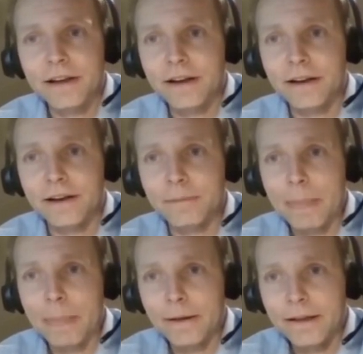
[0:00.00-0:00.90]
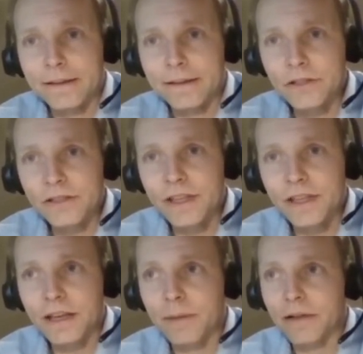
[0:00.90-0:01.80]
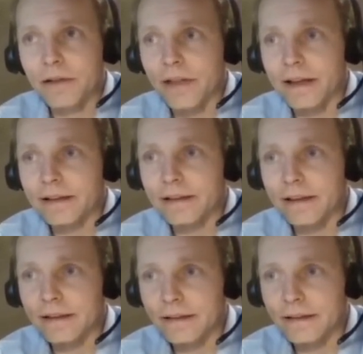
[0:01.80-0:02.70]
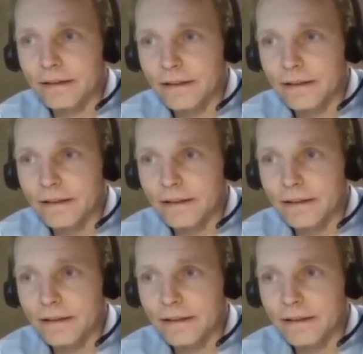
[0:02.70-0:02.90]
If you just think about that in